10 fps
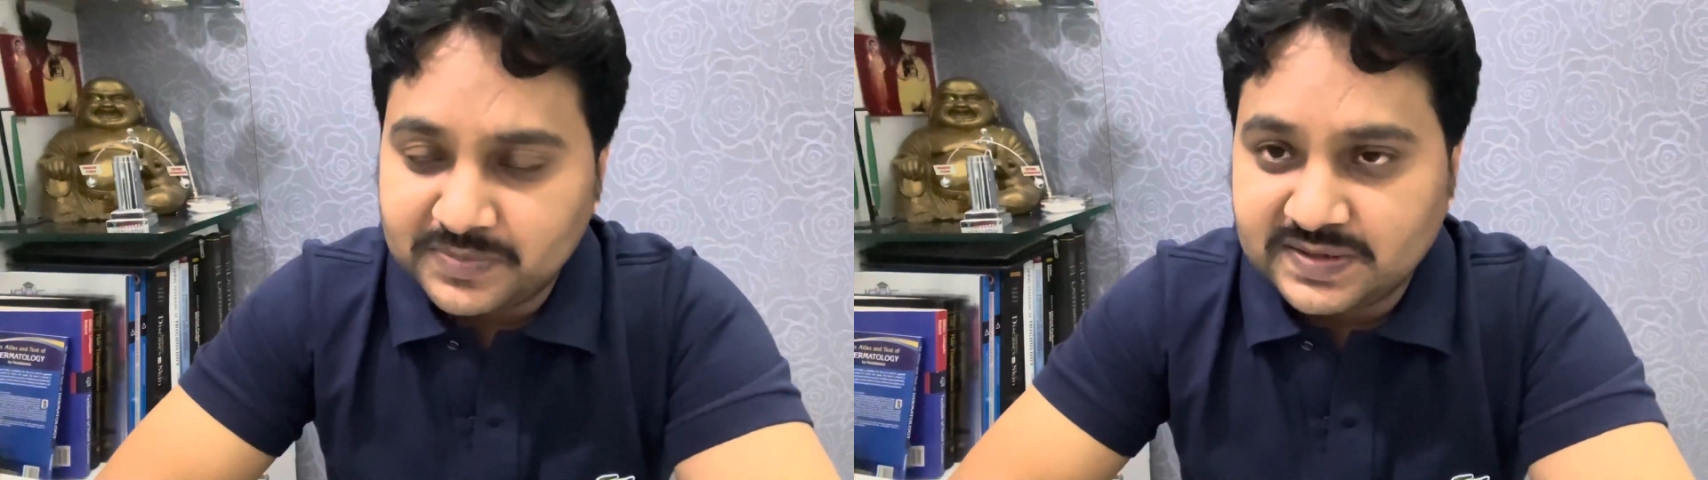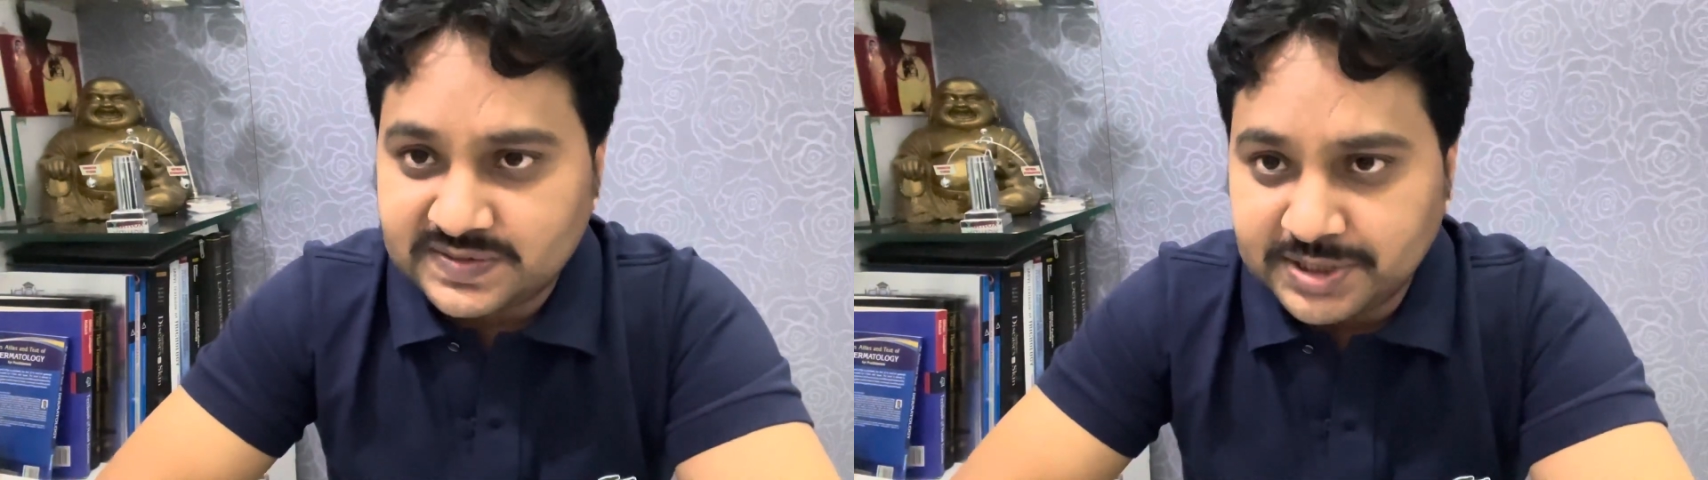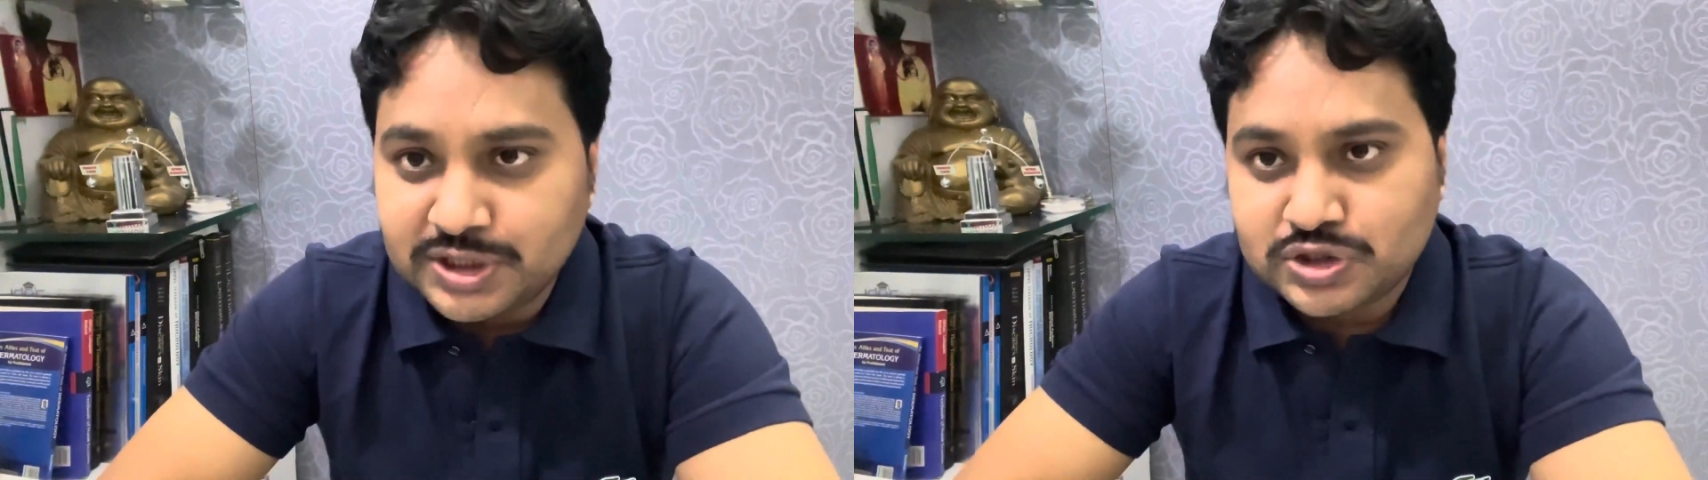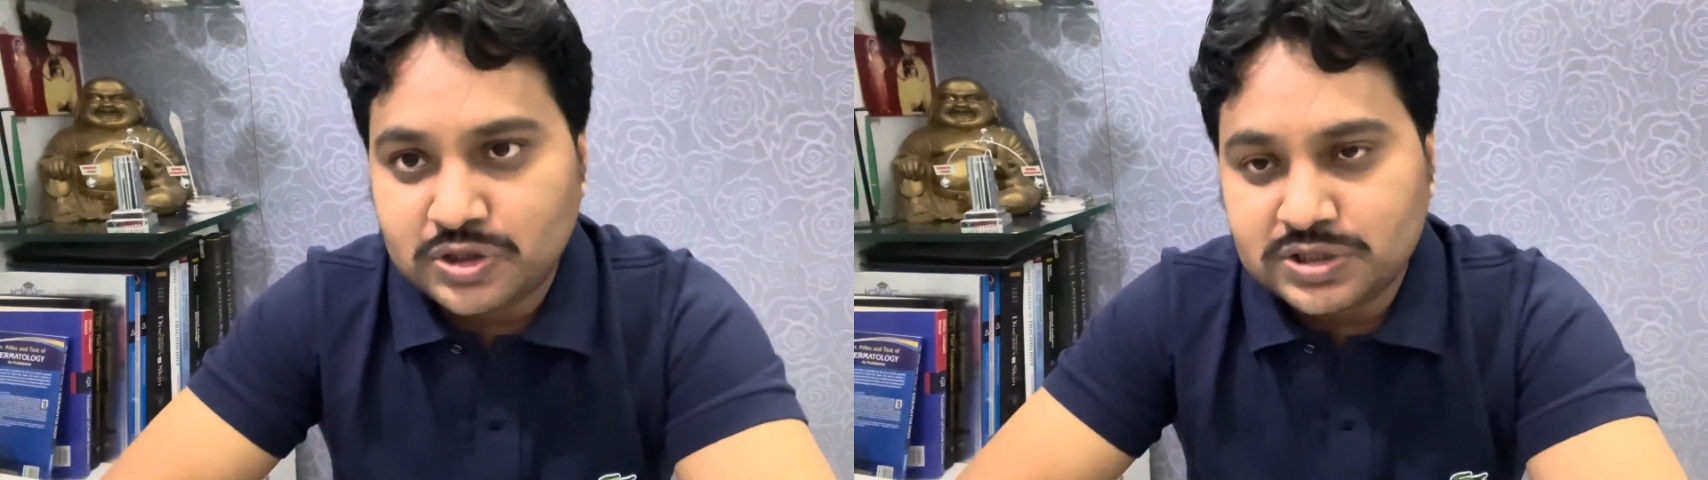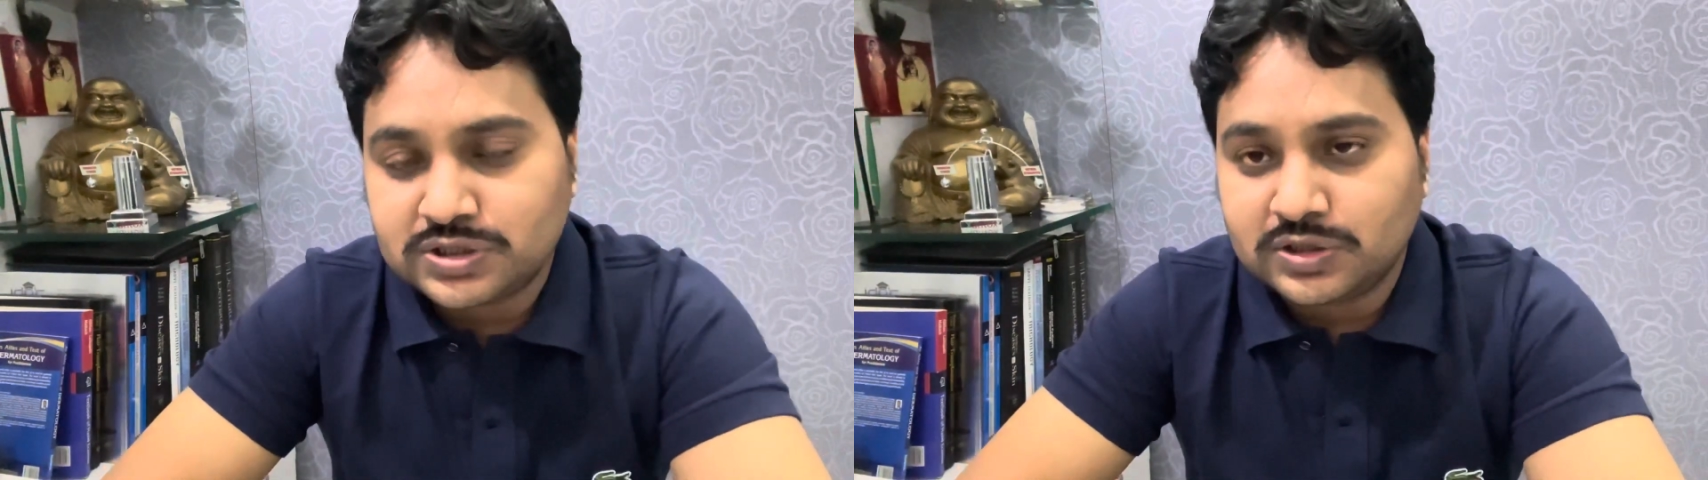
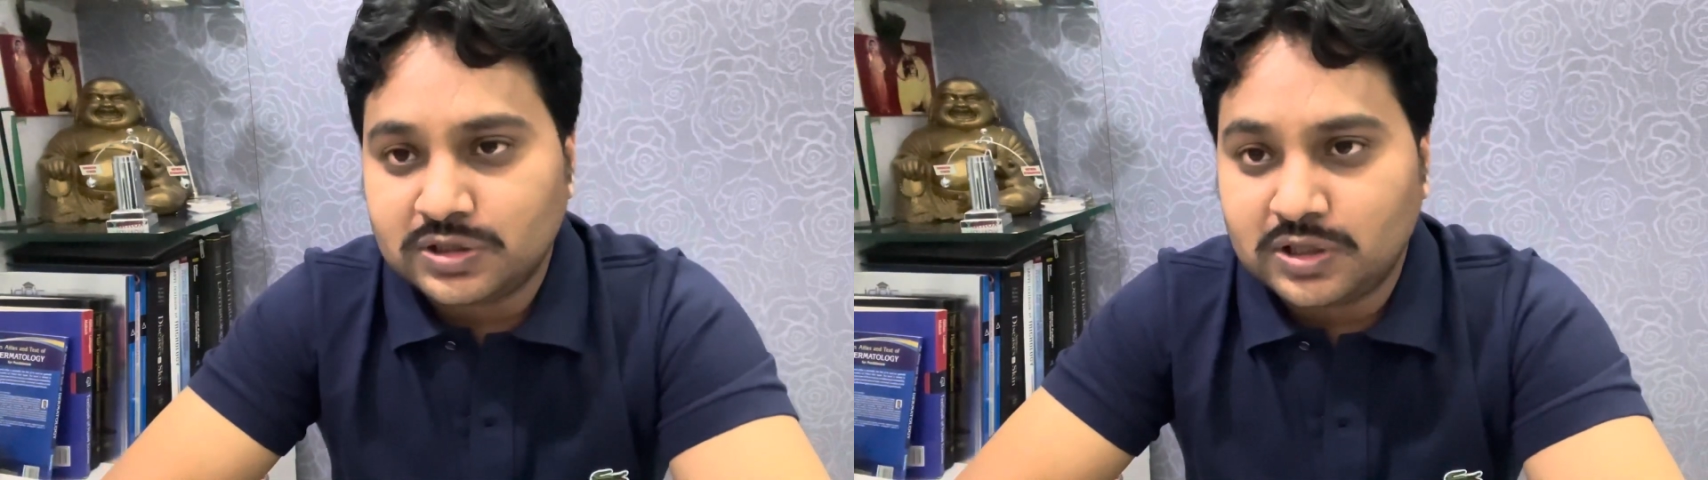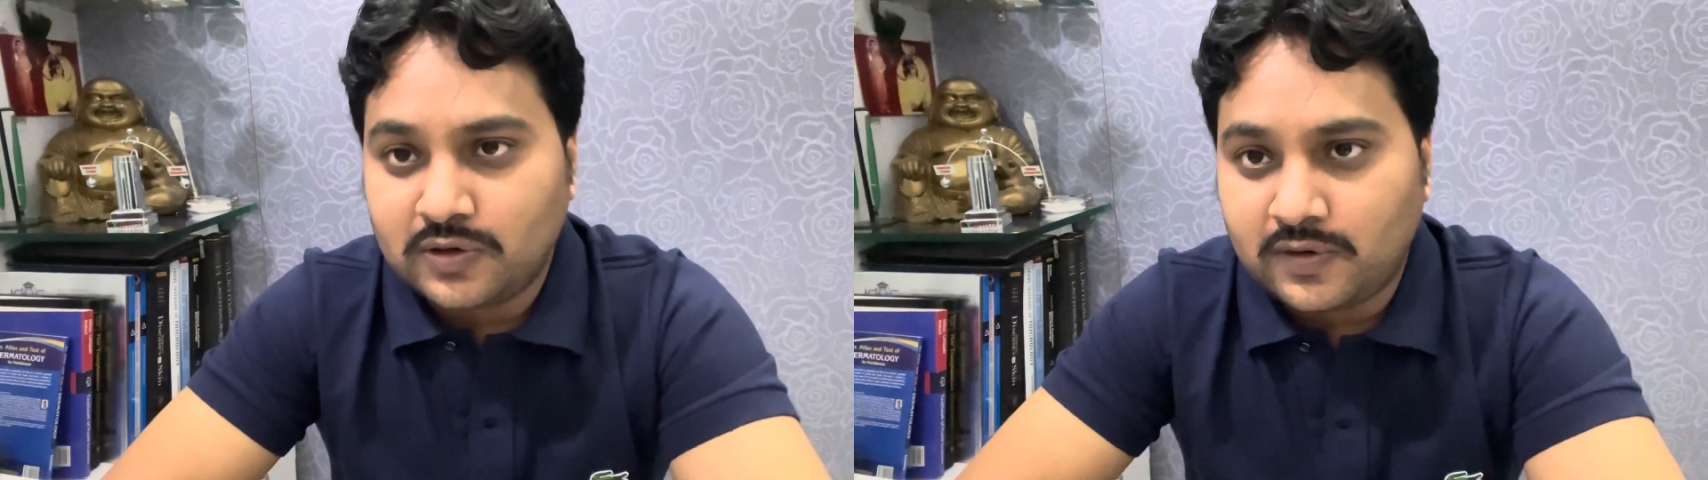screenshots uh,